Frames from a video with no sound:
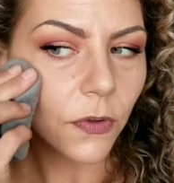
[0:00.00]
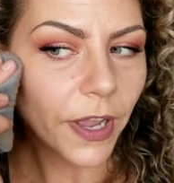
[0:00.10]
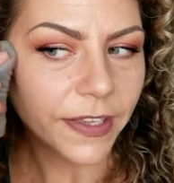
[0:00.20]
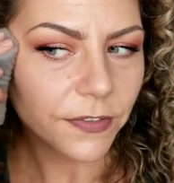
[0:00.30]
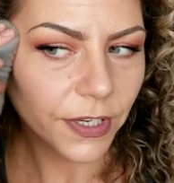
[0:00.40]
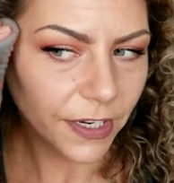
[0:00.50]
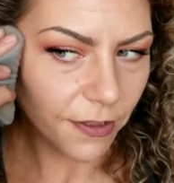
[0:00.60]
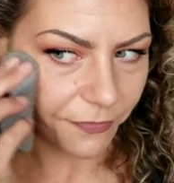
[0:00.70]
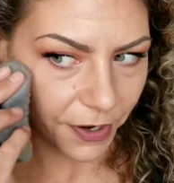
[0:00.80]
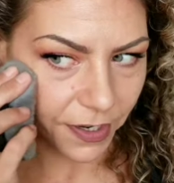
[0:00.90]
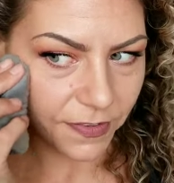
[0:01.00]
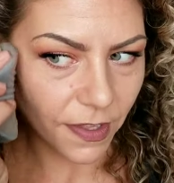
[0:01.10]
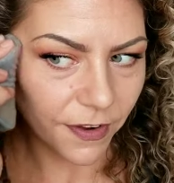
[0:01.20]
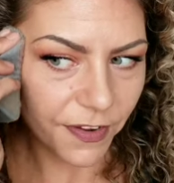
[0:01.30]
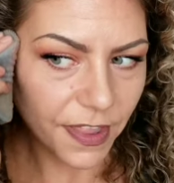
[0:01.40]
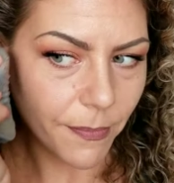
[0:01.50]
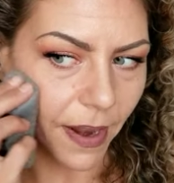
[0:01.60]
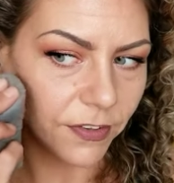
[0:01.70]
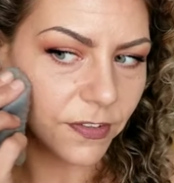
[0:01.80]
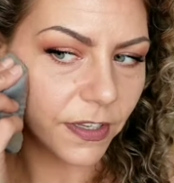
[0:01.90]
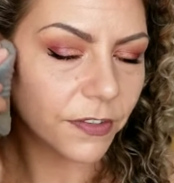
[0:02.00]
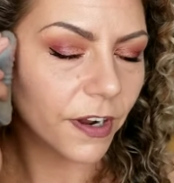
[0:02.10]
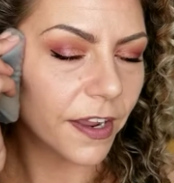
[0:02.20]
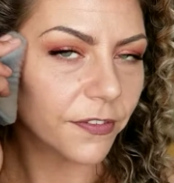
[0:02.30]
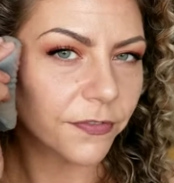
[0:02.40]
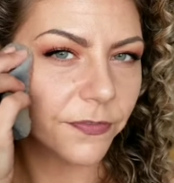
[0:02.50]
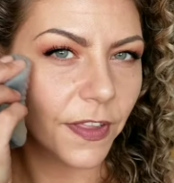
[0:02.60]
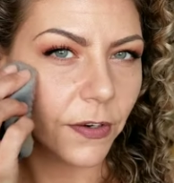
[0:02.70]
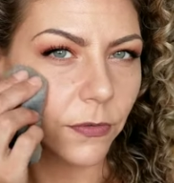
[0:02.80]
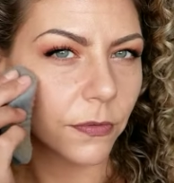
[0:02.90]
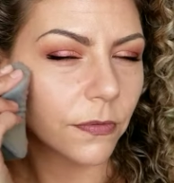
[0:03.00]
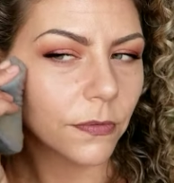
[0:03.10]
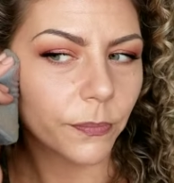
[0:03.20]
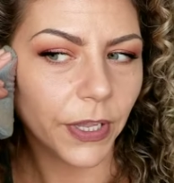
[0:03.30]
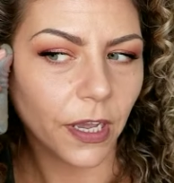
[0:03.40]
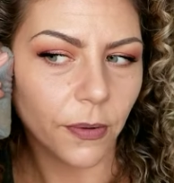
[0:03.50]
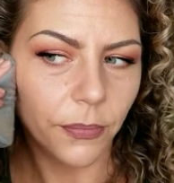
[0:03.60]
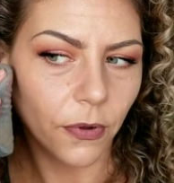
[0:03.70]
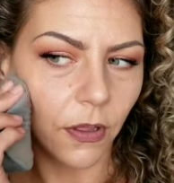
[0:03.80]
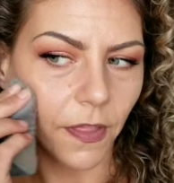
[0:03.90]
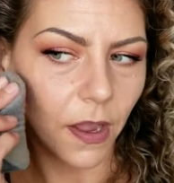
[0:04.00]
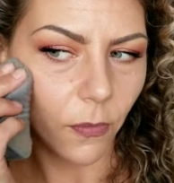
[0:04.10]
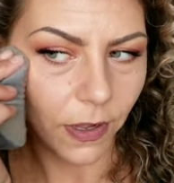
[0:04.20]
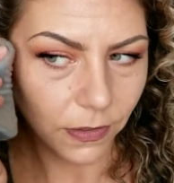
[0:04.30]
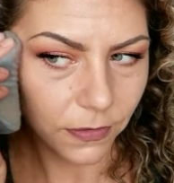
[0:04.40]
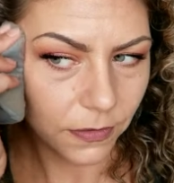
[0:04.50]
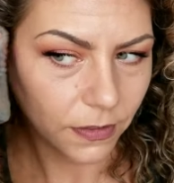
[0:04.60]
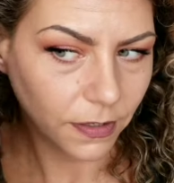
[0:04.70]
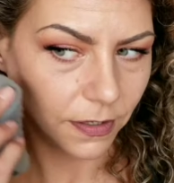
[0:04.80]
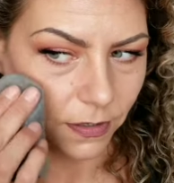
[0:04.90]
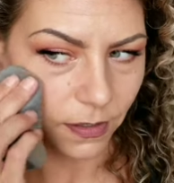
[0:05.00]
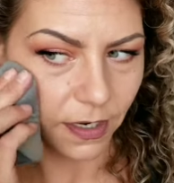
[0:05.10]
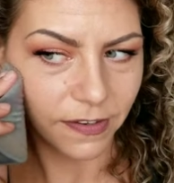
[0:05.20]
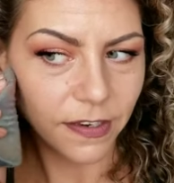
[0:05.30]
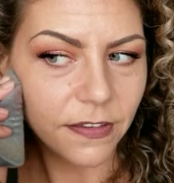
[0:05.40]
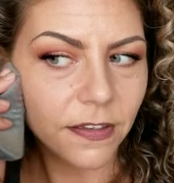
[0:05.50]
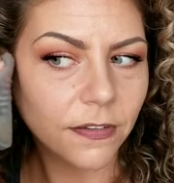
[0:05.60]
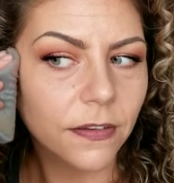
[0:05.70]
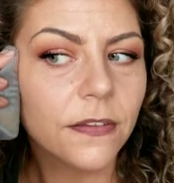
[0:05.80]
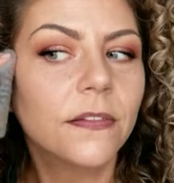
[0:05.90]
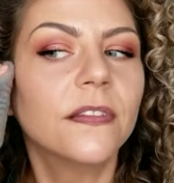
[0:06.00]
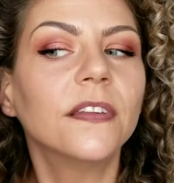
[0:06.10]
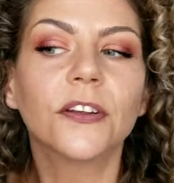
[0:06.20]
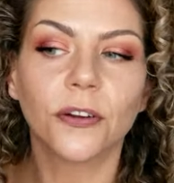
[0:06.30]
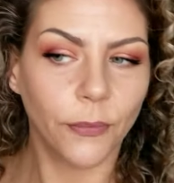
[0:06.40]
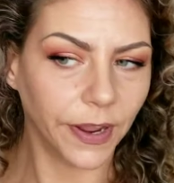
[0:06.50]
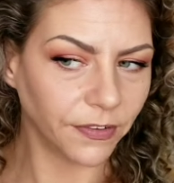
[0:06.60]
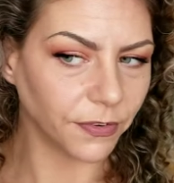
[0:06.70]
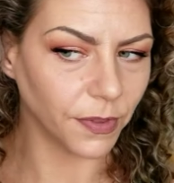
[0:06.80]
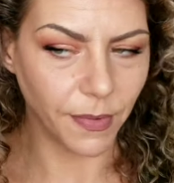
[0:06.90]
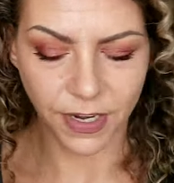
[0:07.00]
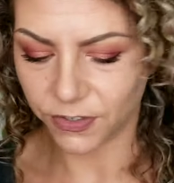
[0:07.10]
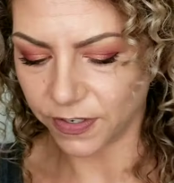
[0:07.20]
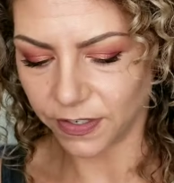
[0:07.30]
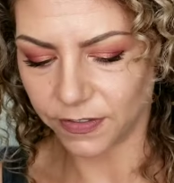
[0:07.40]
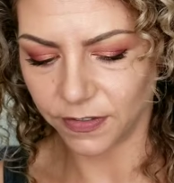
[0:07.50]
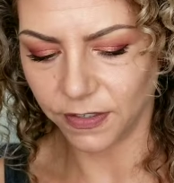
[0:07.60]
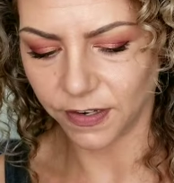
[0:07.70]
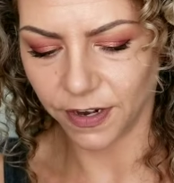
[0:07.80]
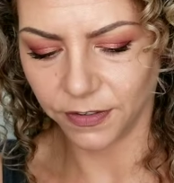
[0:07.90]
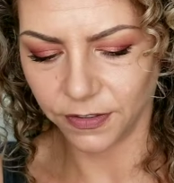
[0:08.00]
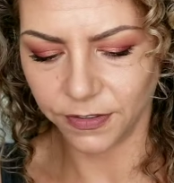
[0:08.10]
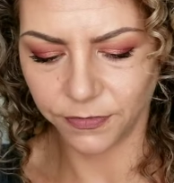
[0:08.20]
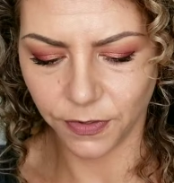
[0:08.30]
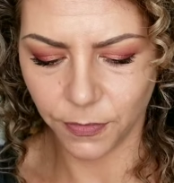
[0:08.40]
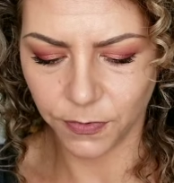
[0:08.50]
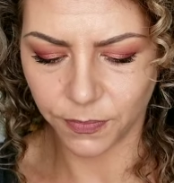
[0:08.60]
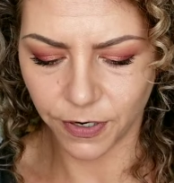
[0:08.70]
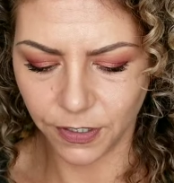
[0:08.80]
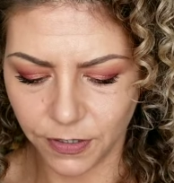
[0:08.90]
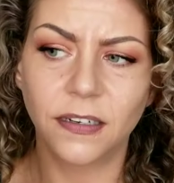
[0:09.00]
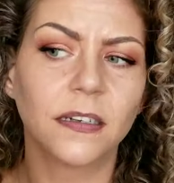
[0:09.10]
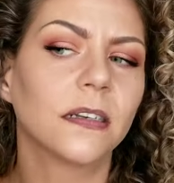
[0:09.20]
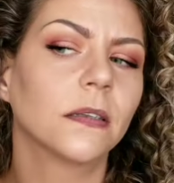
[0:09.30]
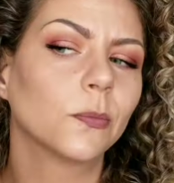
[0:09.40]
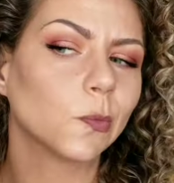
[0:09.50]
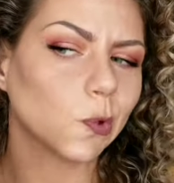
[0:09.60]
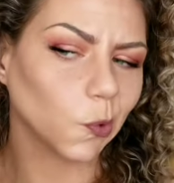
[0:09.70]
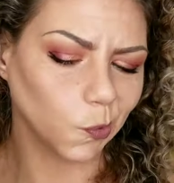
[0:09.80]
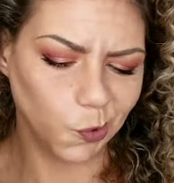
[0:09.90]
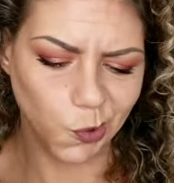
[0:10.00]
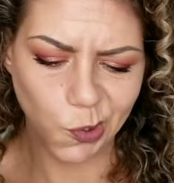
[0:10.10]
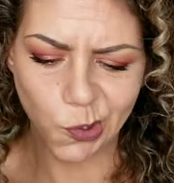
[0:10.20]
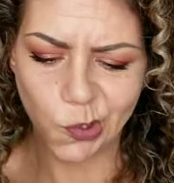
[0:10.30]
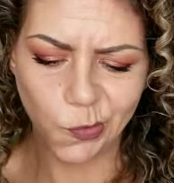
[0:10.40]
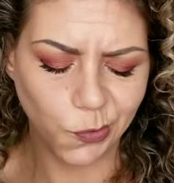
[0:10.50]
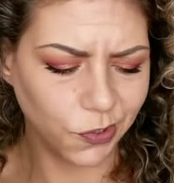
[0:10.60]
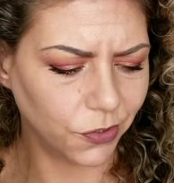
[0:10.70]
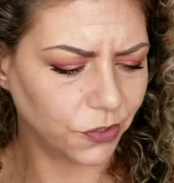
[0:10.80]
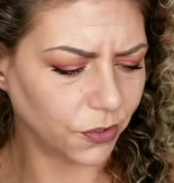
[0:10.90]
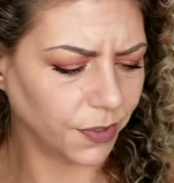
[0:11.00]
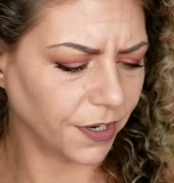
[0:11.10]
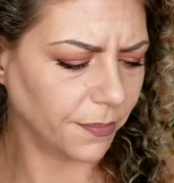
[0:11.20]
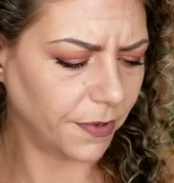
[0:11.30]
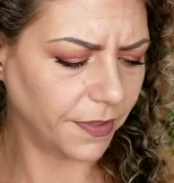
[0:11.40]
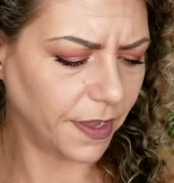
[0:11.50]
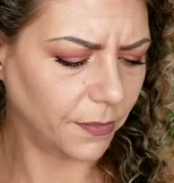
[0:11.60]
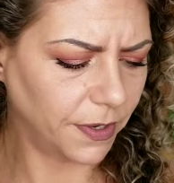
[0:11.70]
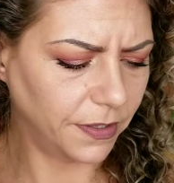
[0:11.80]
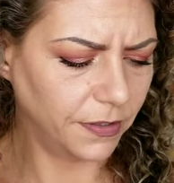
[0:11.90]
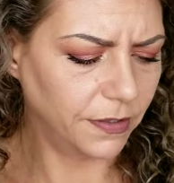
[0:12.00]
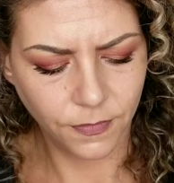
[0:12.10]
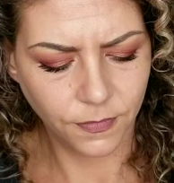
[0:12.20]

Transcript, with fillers: Okay, so in all fairness, I find the matchsticks are kind of, they don't pick up all that well. And I tend to steer away from the matchsticks entirely for the most part. So, I mean, this isn't really showing up all that well.